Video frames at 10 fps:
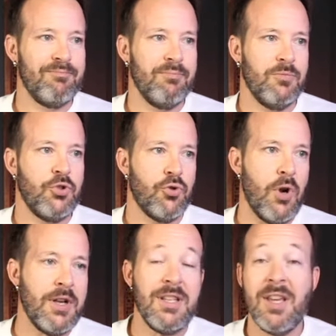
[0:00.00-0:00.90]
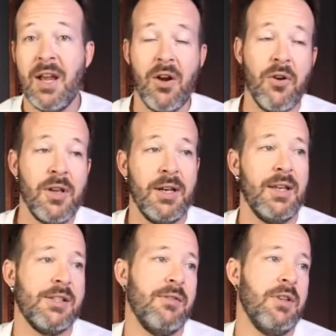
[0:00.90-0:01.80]
trendy area, I
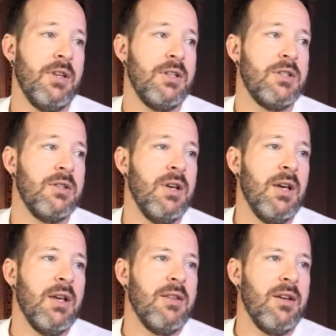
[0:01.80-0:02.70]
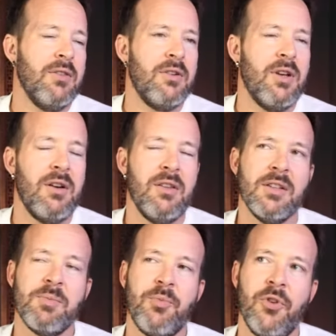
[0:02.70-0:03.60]
guess, of the kitchen. The other area
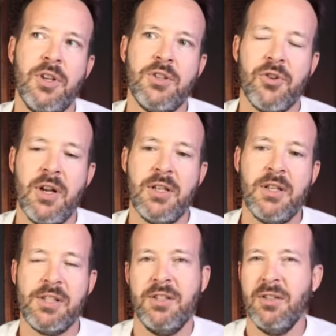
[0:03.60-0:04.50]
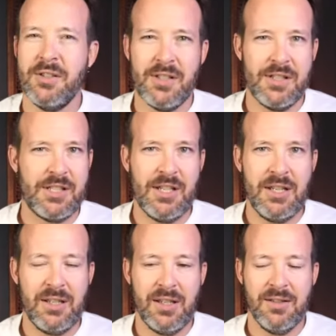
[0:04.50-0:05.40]
that's pretty trendy still is the
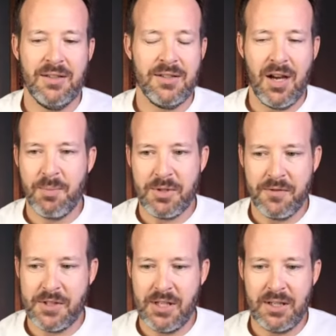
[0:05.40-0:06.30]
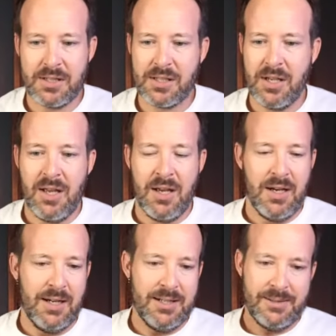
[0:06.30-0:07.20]
sink and the types of sinks.
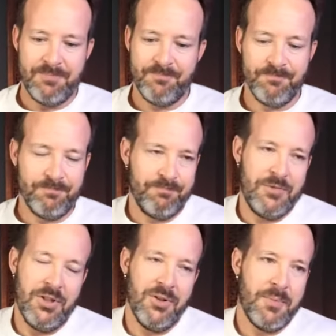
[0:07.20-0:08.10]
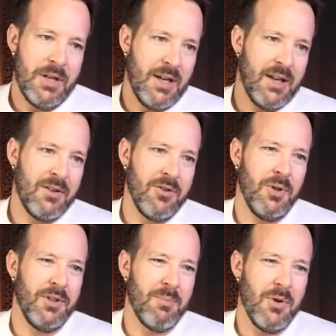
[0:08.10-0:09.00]
I don't know
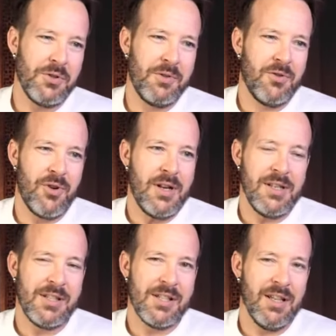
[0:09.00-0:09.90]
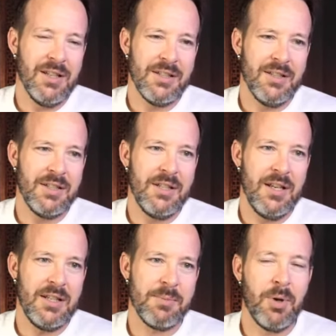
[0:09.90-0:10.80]
what the most trendy sink is these
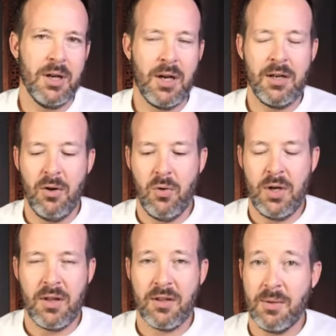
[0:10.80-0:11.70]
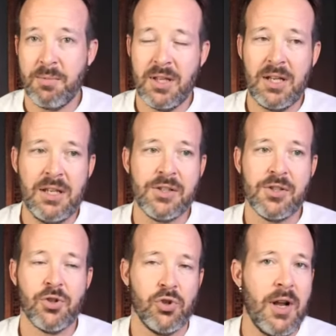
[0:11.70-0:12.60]
days, but I know something that
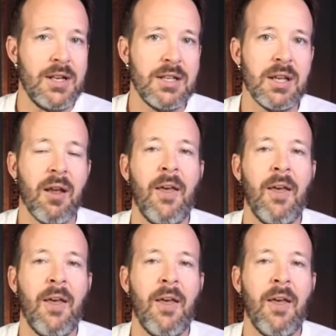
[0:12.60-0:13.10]
is trending